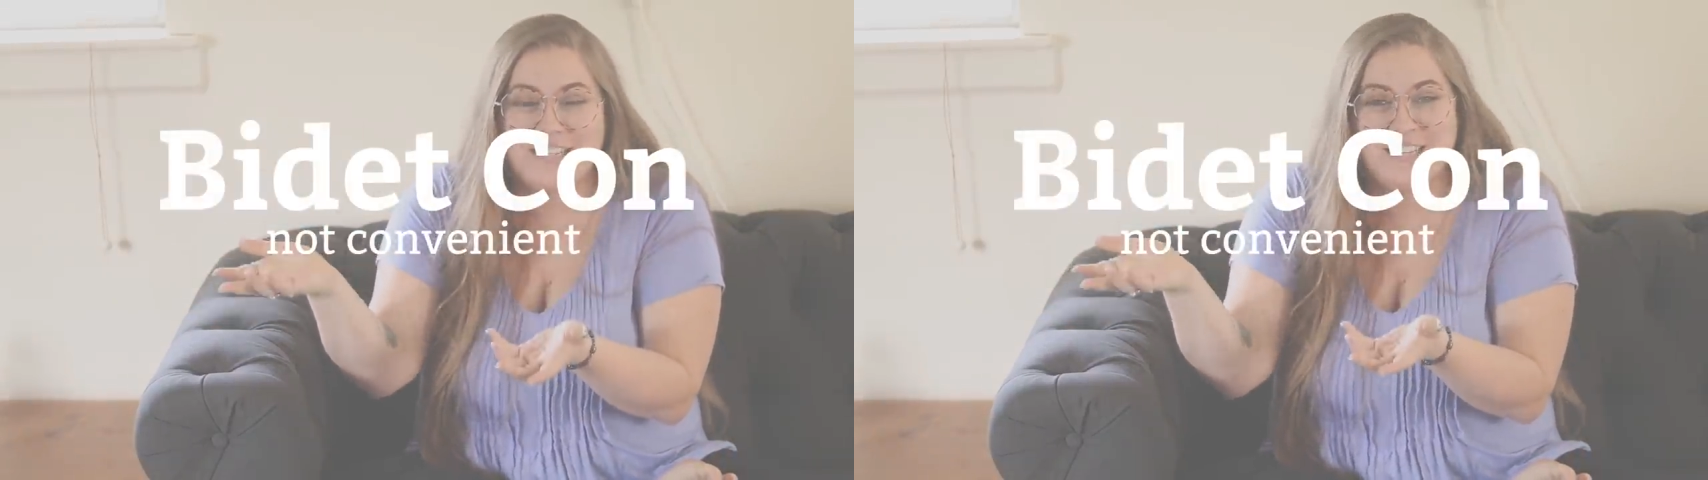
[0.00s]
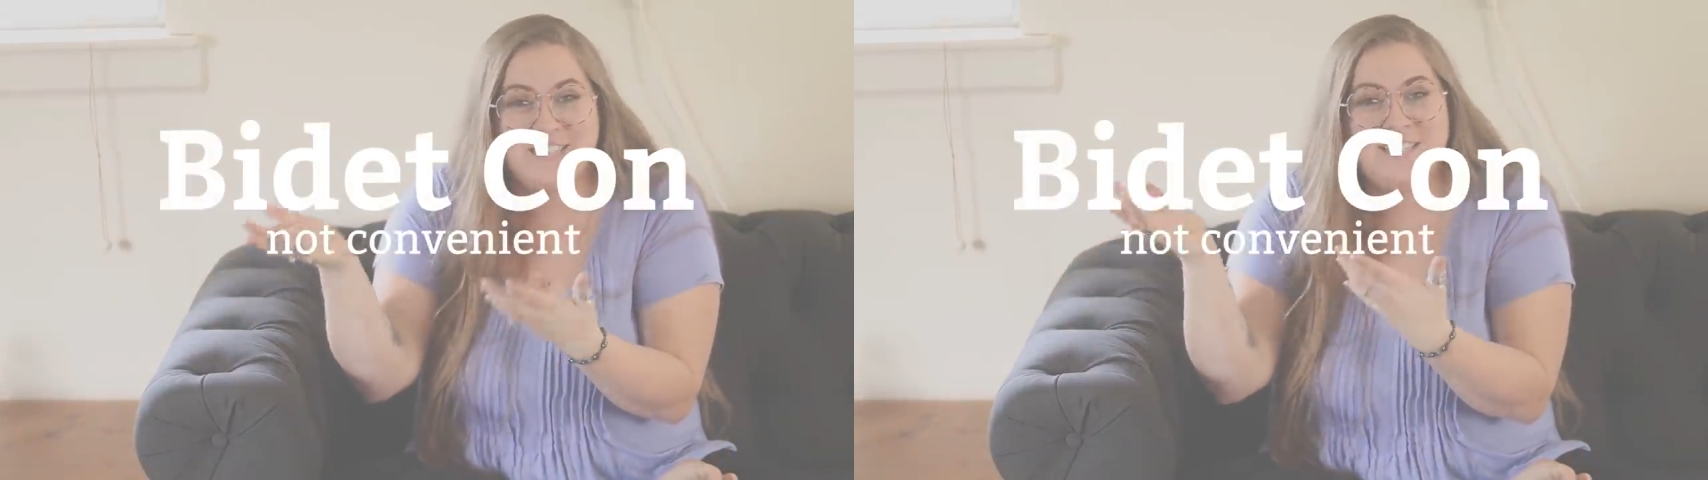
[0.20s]

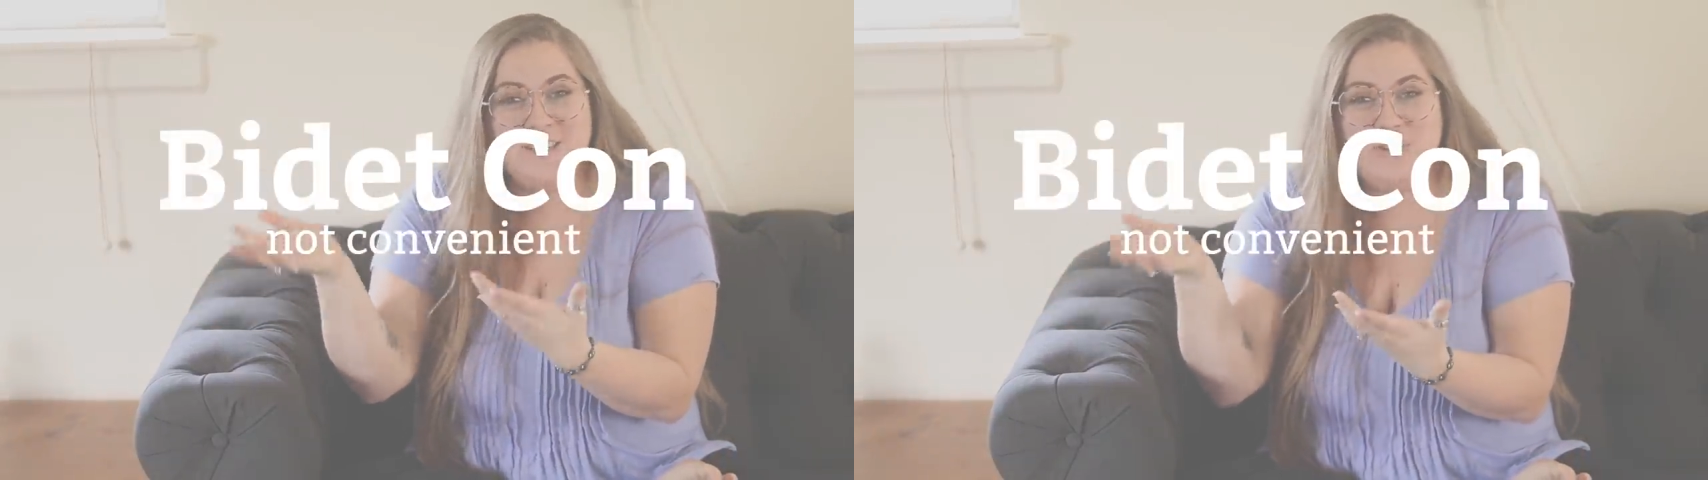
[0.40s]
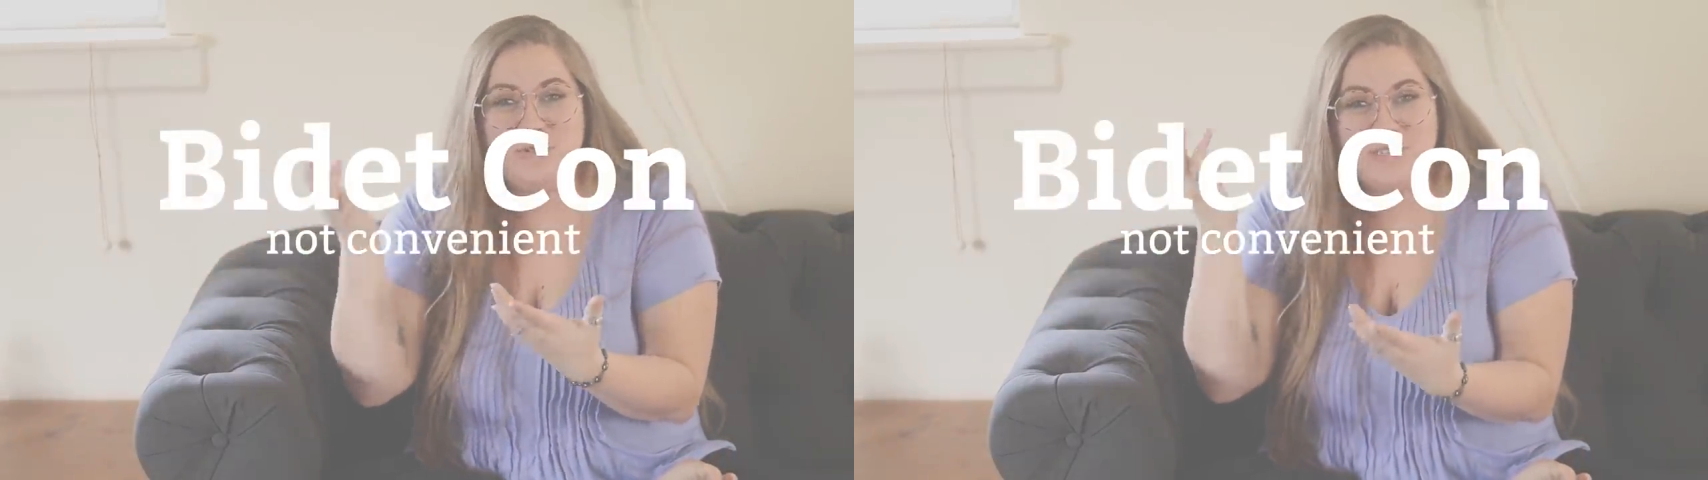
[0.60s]
easy
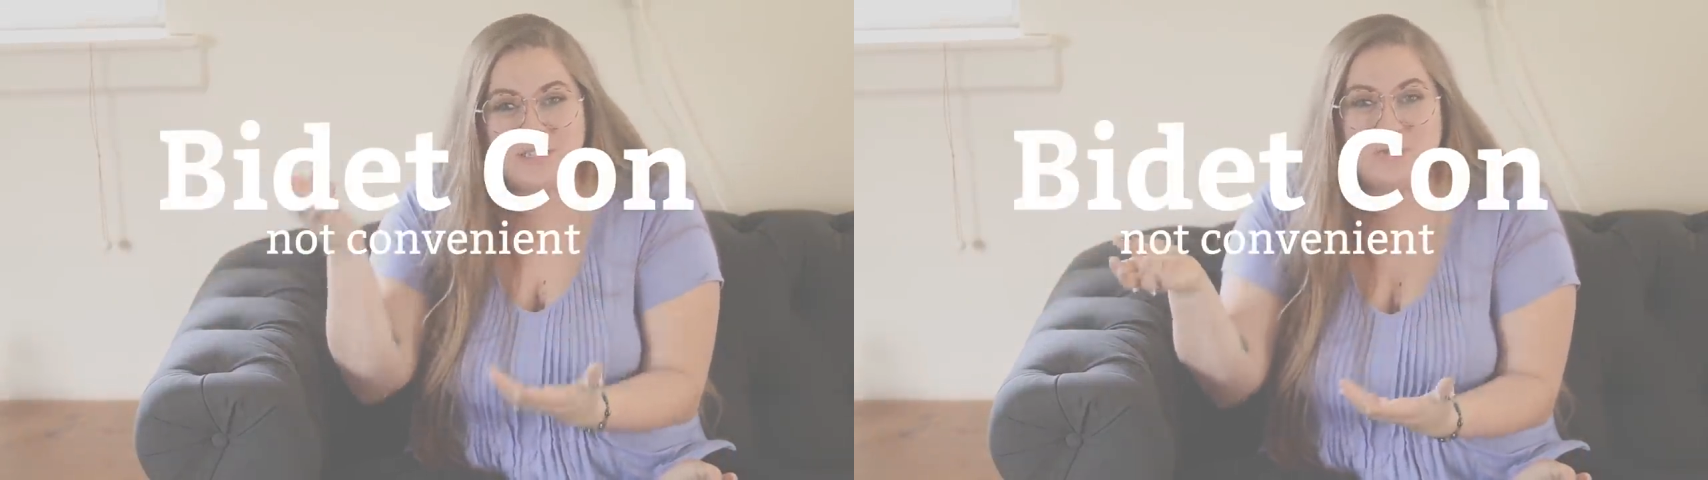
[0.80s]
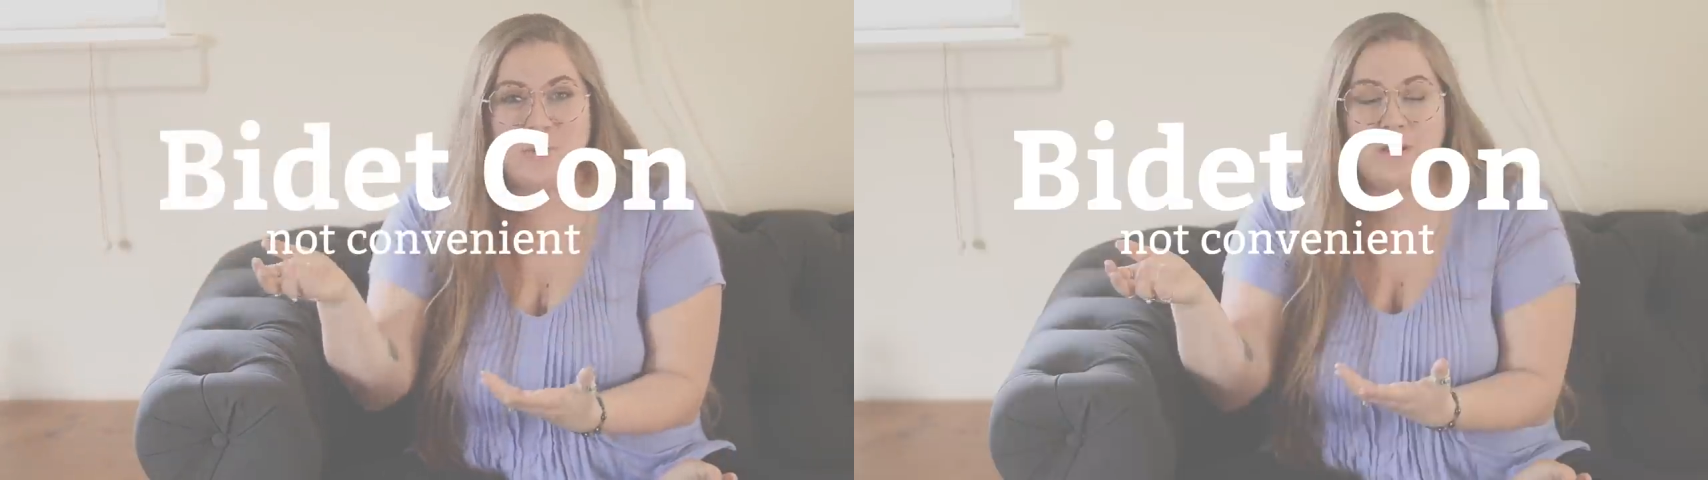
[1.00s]
to use
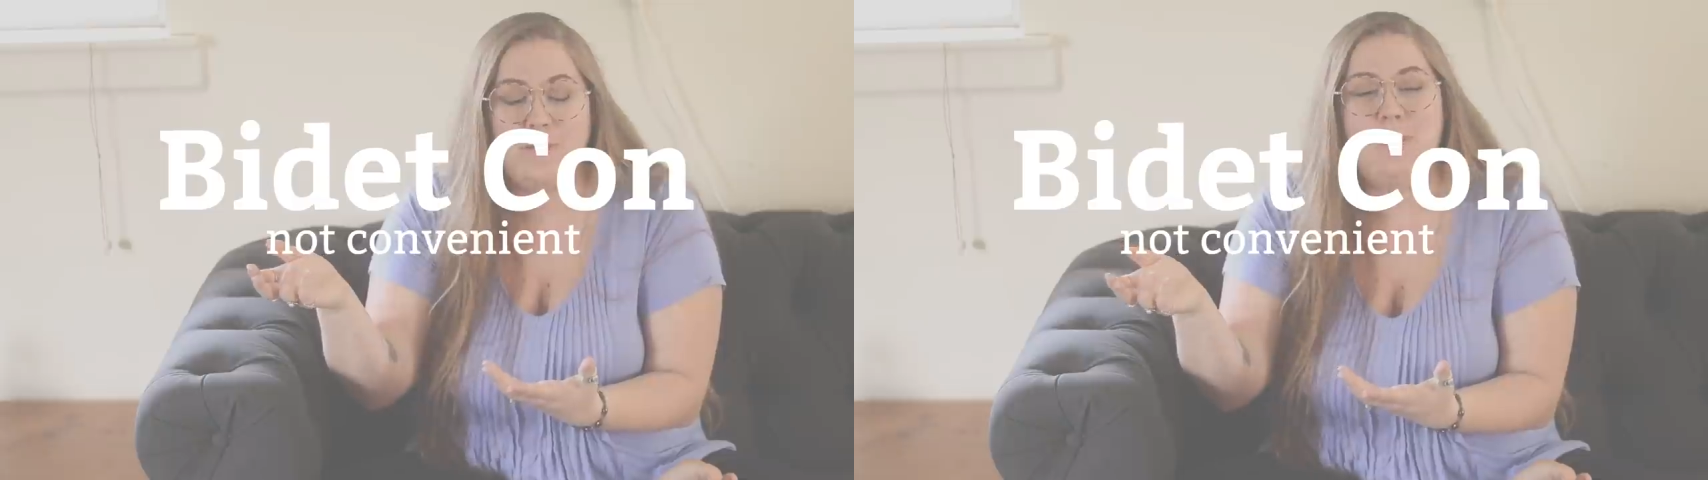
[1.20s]
as toilet